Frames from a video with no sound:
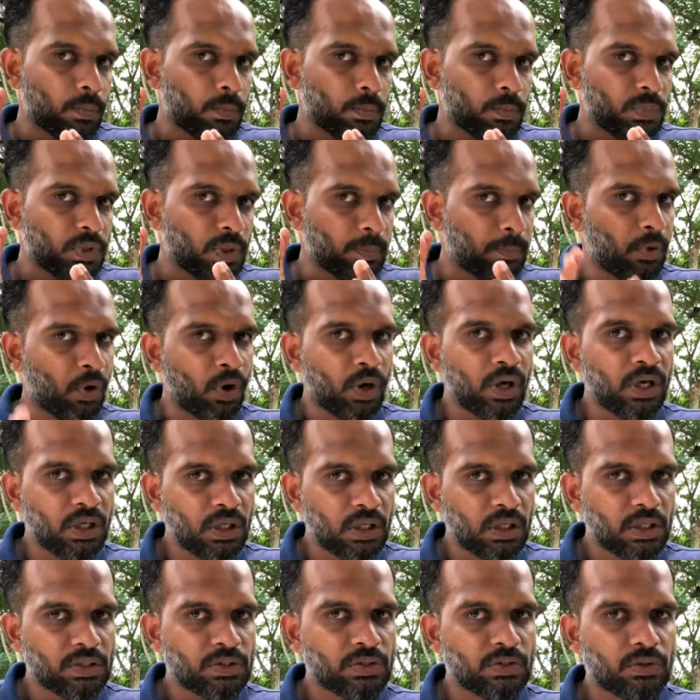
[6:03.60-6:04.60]
the point
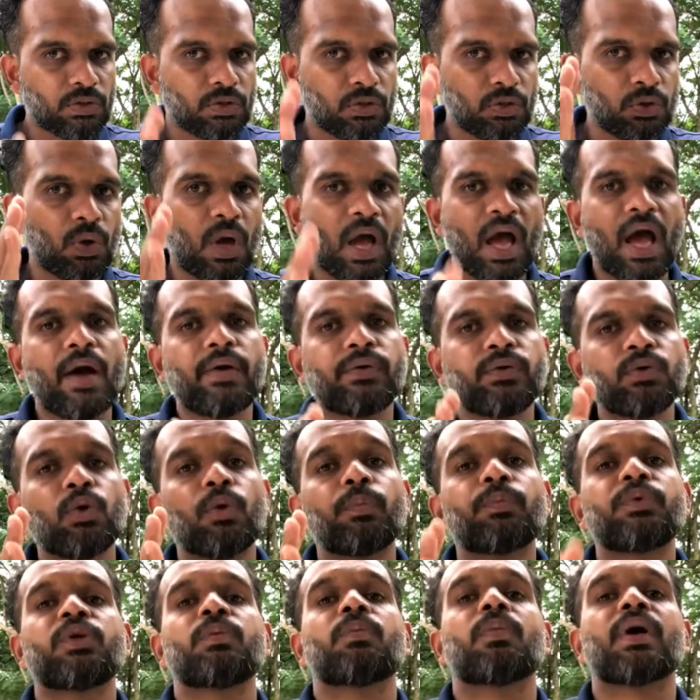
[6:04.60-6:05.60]
is, you have to
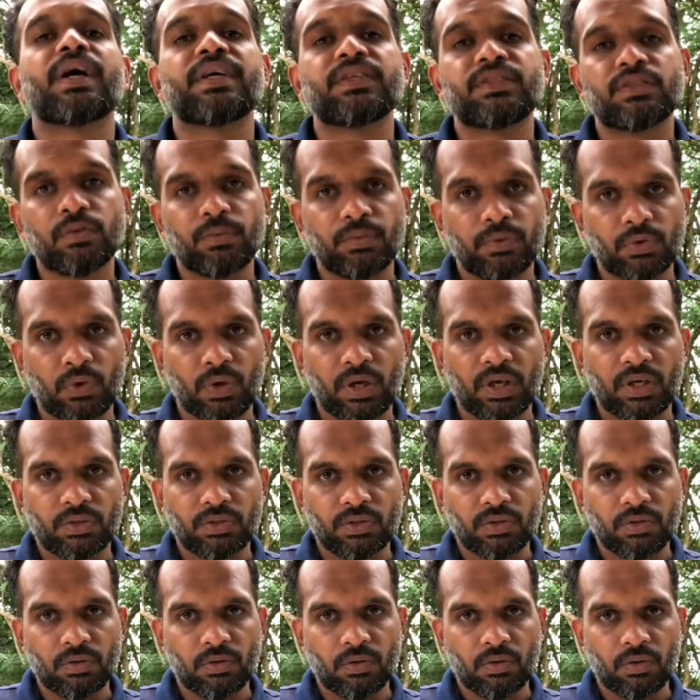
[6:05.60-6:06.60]
optimize the
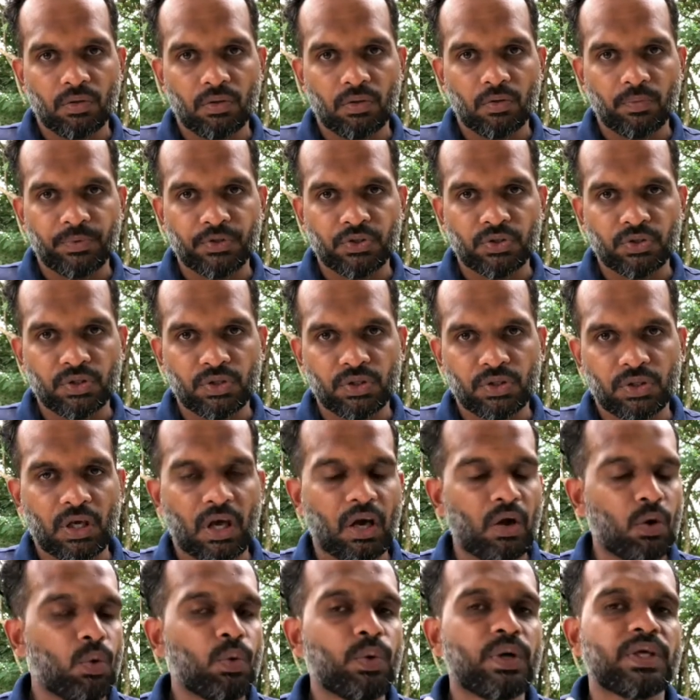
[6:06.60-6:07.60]
opportunity. I
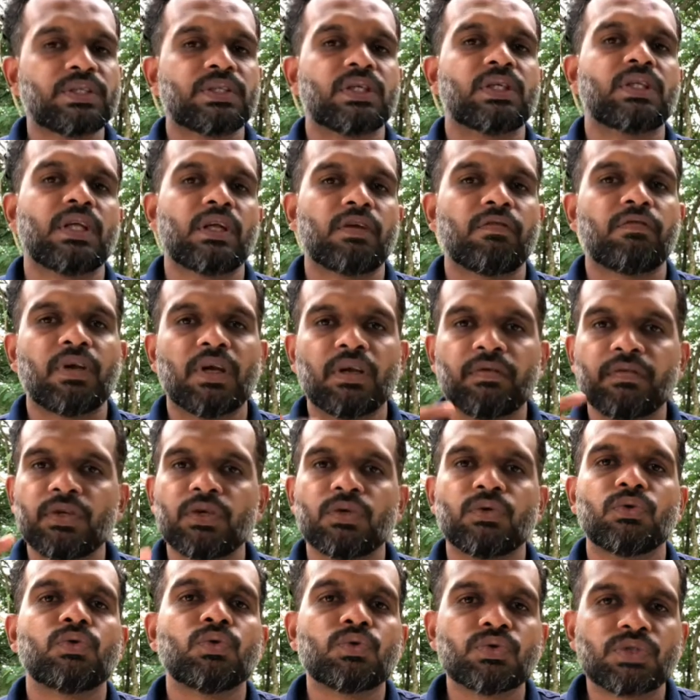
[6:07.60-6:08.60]
always say that whenever you
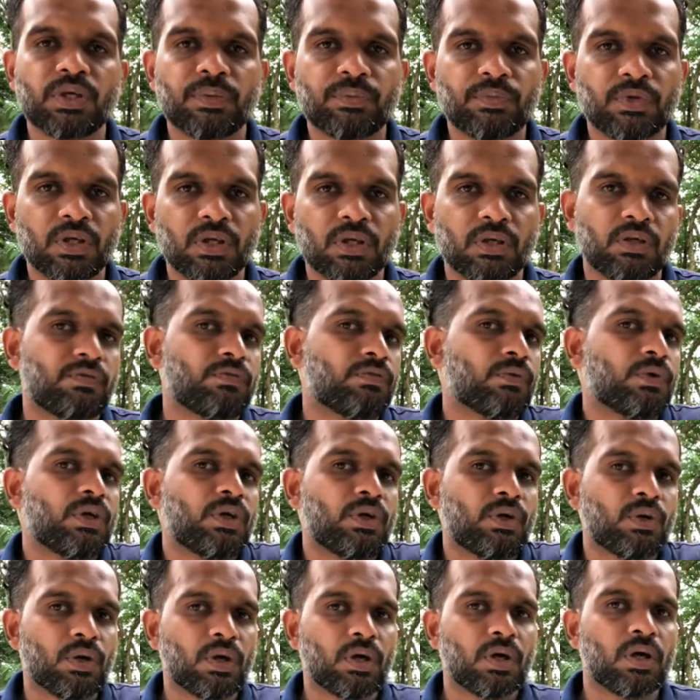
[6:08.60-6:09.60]
do something for
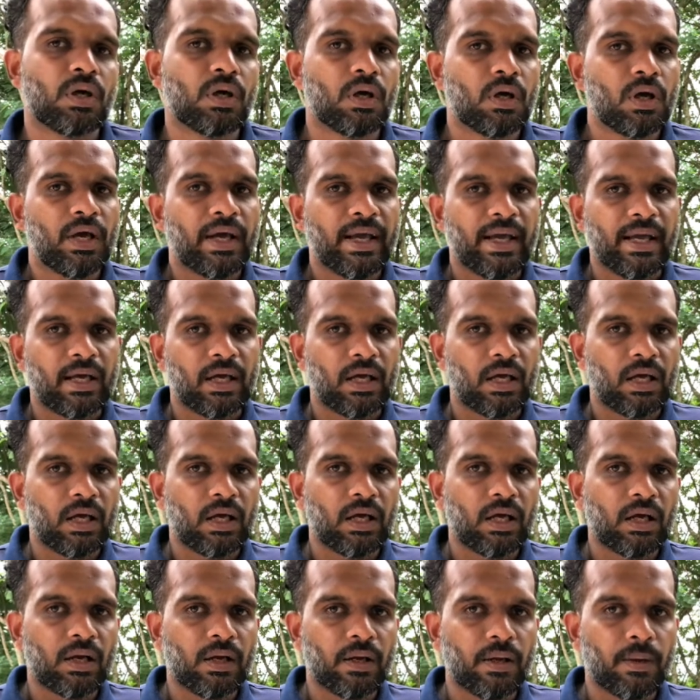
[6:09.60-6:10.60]
your
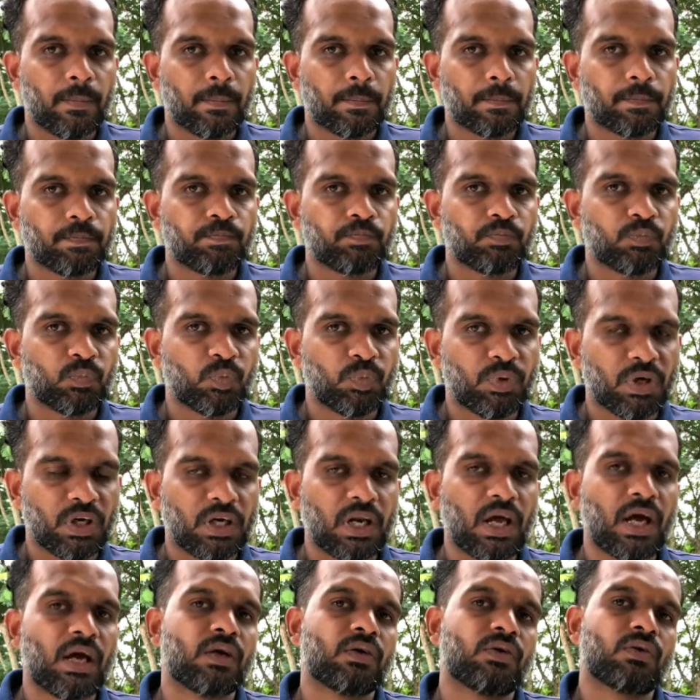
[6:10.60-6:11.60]
uh,
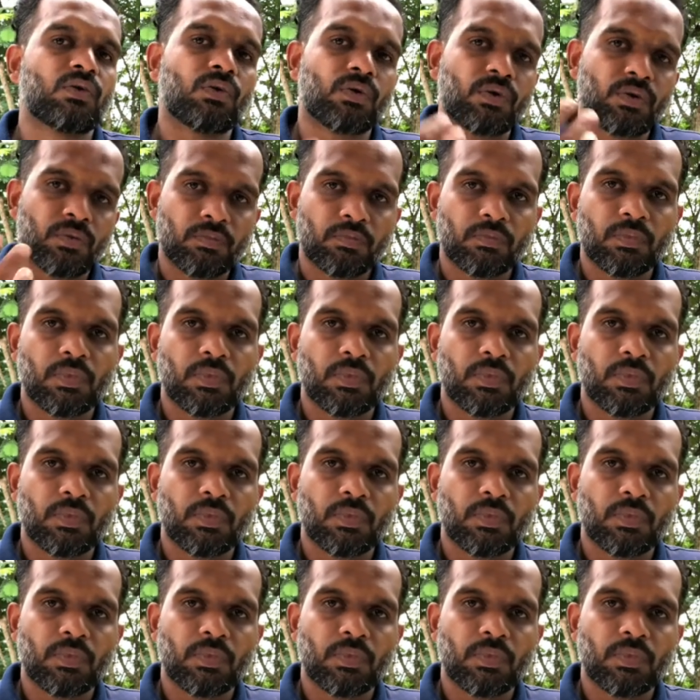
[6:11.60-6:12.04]
product or